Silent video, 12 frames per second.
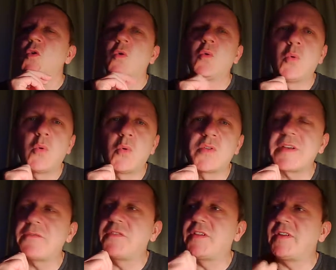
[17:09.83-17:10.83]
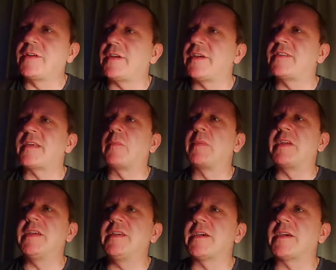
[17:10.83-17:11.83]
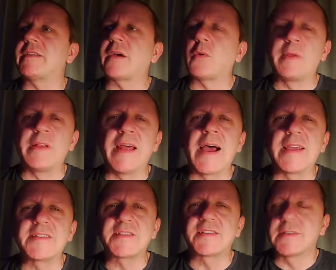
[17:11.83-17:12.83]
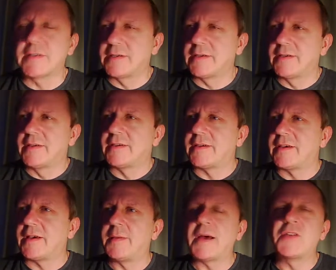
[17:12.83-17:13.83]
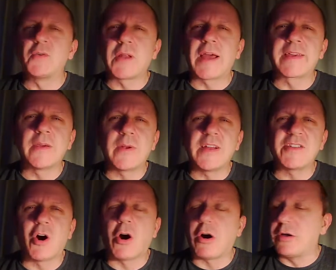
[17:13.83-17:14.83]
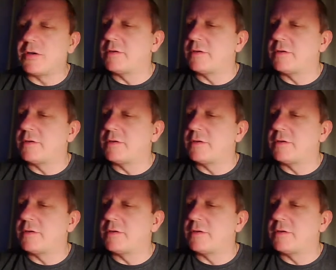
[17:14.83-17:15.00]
Ooh, 70 degrees. That would be nice. I do like it when it's hot.